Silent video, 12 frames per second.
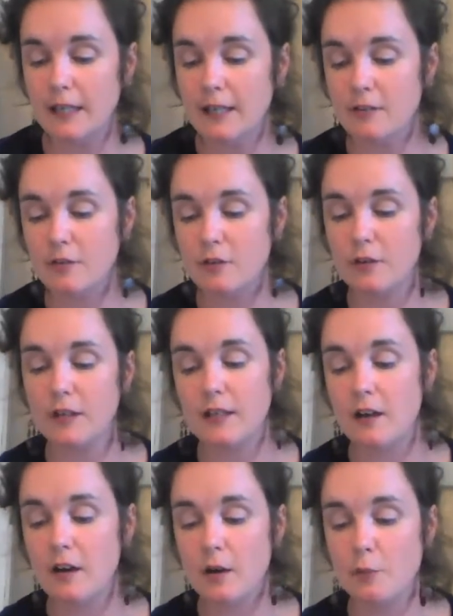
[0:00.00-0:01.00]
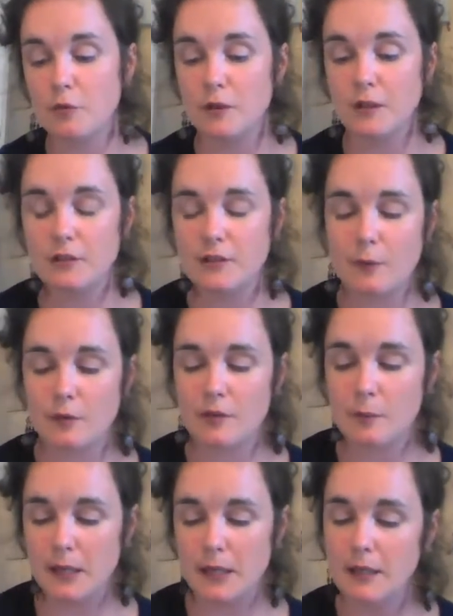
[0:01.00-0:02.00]
Its crooked arms reached out to
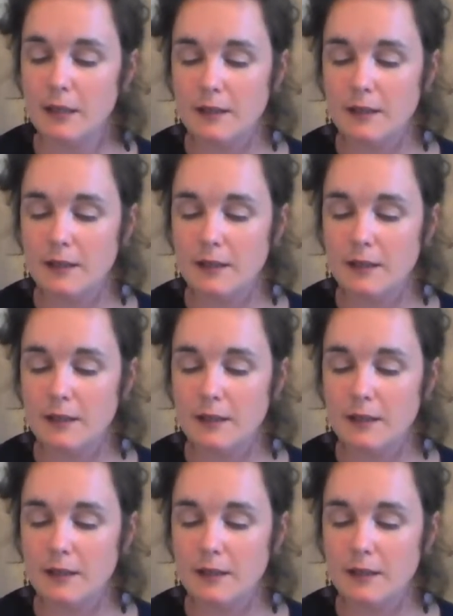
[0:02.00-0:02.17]
me.